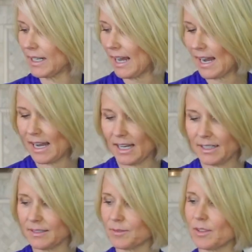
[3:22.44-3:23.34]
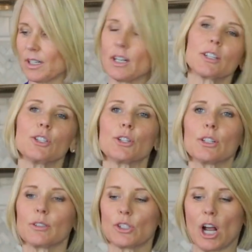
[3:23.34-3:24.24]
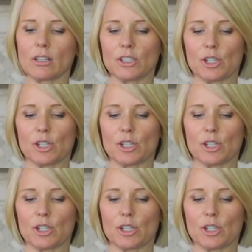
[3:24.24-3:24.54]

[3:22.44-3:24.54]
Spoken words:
gonna add your chocolate